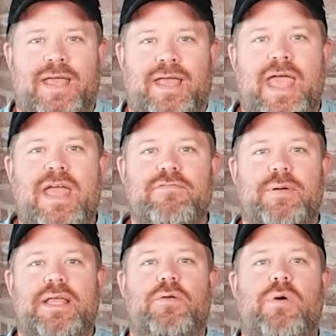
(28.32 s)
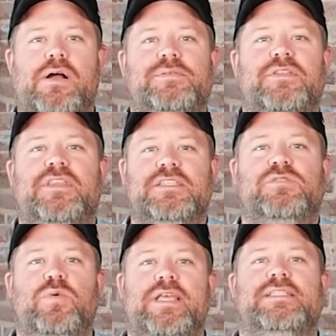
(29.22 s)
Hey everybody, and welcome to this
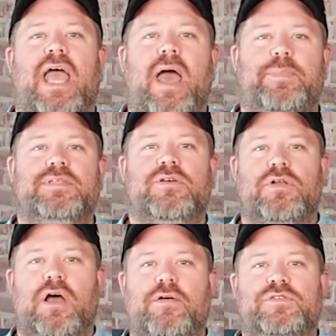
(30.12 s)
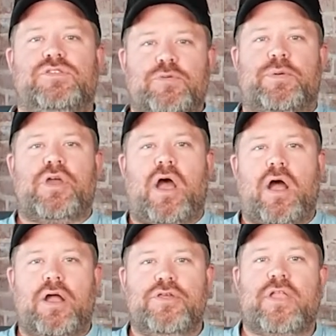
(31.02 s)
week's episode of
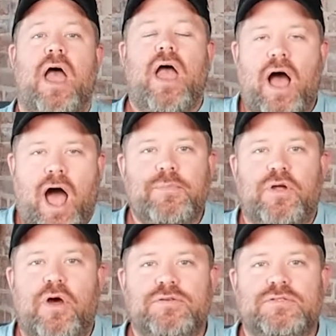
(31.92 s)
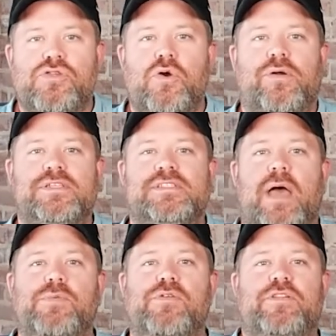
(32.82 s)
Supercharged. I'm your host, Jordan
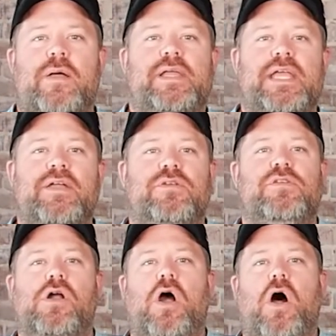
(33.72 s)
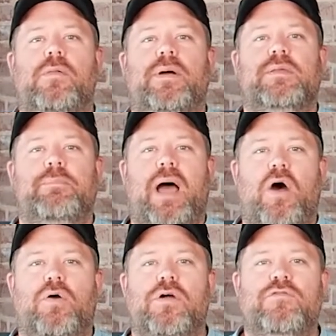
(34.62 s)
Samuel Fleming, here to talk all about the
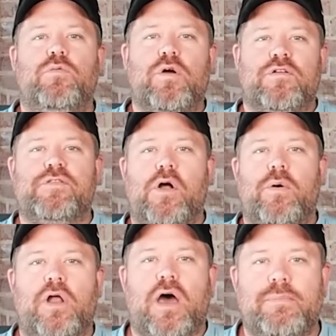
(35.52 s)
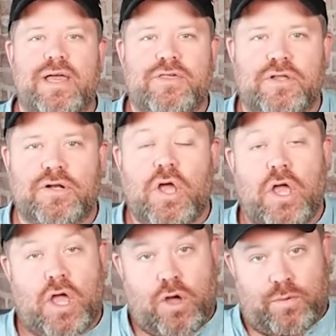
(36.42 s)
power of workflow and automation
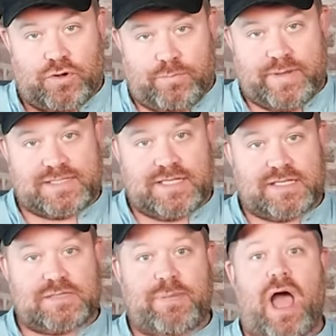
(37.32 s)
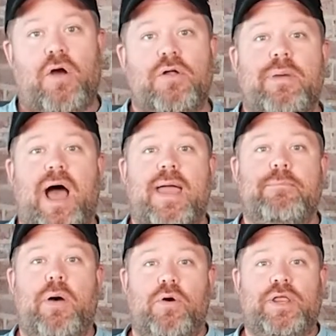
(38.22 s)
when your business is powered by
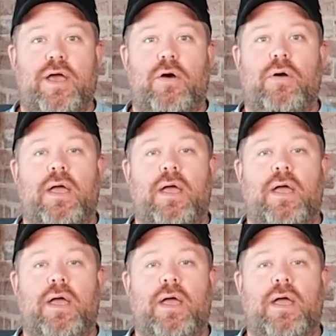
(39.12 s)
Podio.